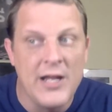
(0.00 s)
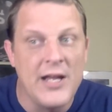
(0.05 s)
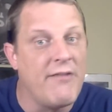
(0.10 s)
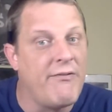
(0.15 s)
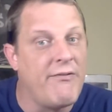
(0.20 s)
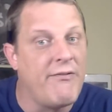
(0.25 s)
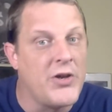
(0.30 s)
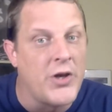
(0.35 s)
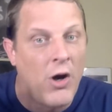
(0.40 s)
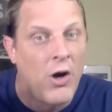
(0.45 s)

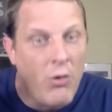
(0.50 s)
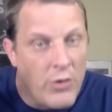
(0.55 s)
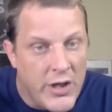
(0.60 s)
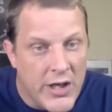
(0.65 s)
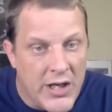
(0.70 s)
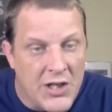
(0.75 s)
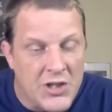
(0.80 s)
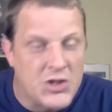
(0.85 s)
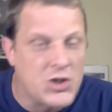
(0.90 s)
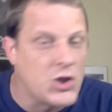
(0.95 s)
If you don't
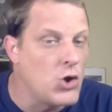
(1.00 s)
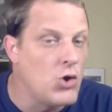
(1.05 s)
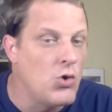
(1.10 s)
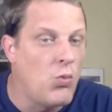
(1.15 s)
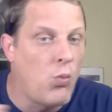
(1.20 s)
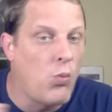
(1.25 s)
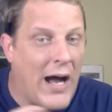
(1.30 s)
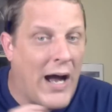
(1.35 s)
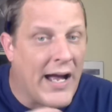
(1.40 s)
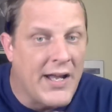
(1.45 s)
need to,
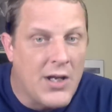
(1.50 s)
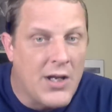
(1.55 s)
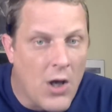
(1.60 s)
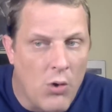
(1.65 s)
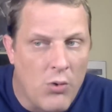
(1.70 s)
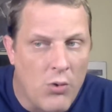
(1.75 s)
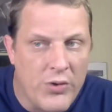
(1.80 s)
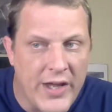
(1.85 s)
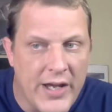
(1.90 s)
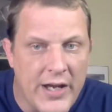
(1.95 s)
why
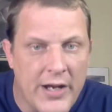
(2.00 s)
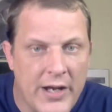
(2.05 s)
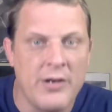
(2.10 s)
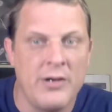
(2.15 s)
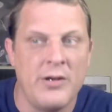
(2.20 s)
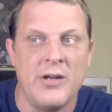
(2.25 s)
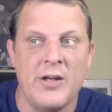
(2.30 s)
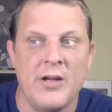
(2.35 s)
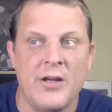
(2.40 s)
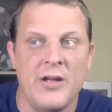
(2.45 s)
go there?